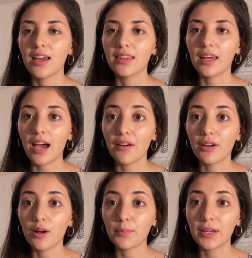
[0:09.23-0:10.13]
that have
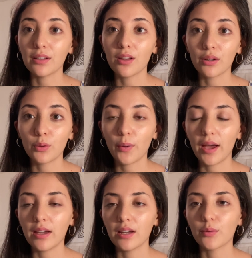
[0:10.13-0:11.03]
helped me along the
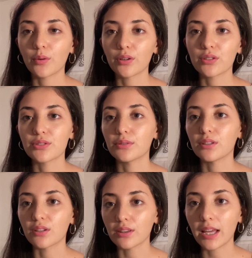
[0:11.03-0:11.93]
way in order to
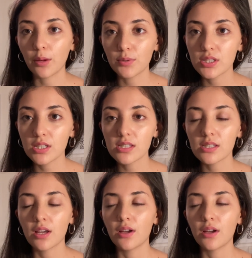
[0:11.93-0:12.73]
learn languages.